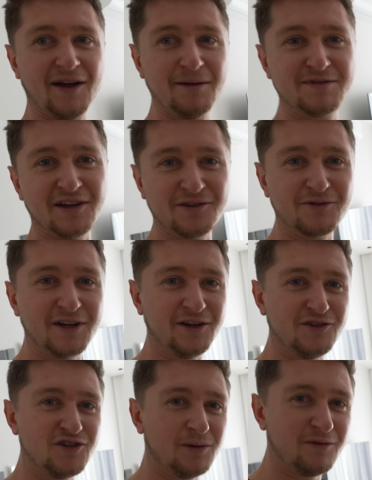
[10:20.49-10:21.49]
Eb's done a really
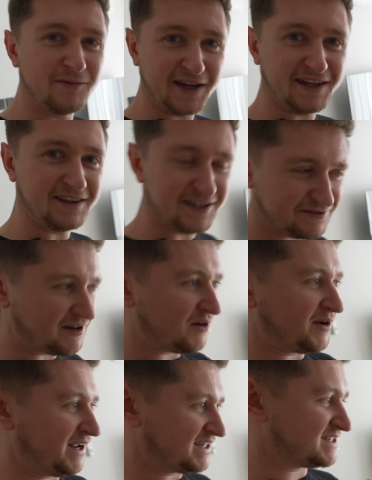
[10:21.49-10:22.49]
good job of making this
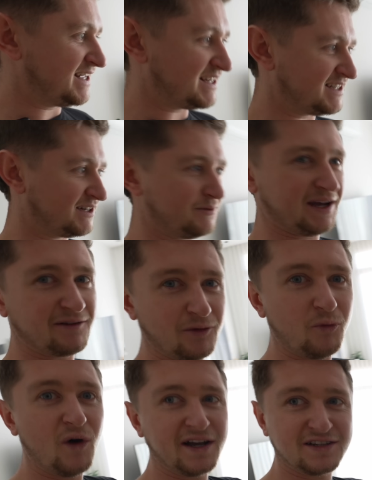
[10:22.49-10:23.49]
very aesthetic. We have a
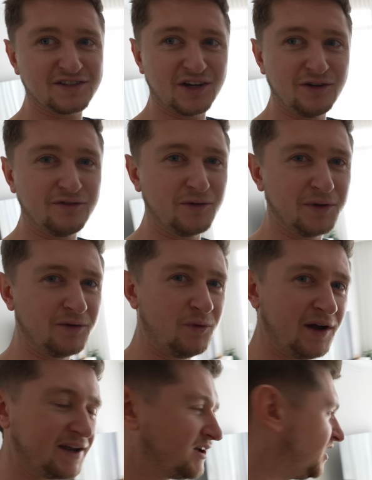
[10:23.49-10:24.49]
white sofa with a
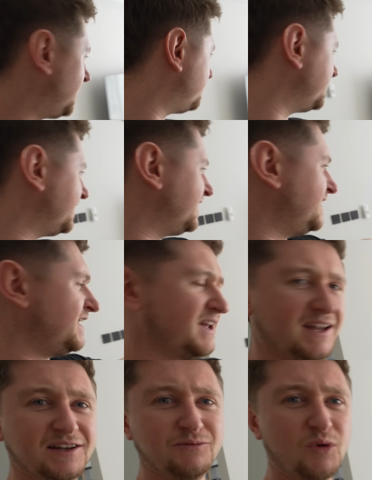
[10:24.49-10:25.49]
white carpet
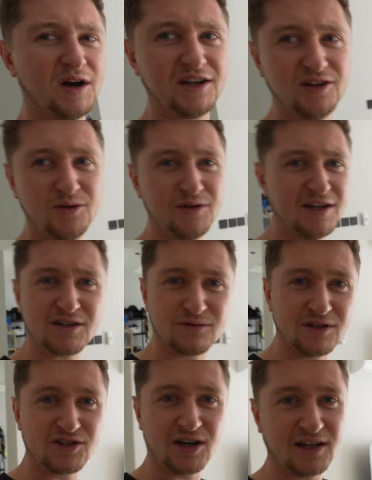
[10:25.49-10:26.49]
and white units,
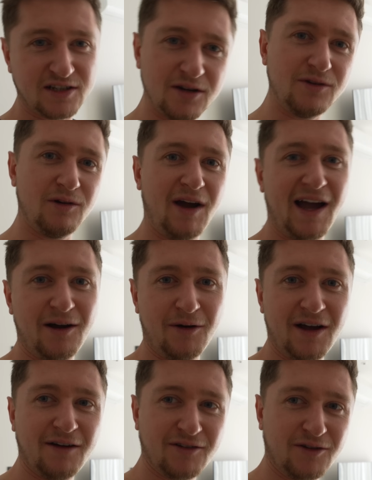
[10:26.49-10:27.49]
which I don't know how
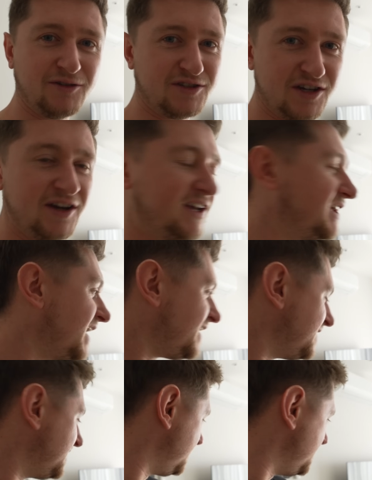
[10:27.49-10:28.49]
haven't got dirty
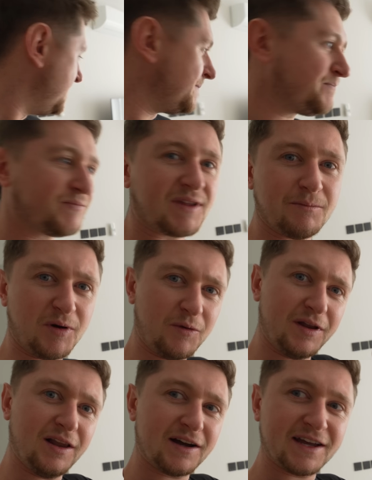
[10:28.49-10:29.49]
yet, but
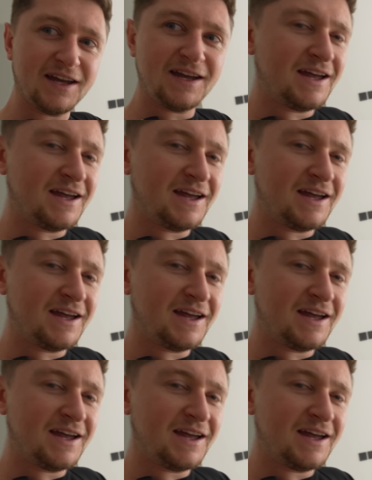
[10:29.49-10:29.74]
we're lucky.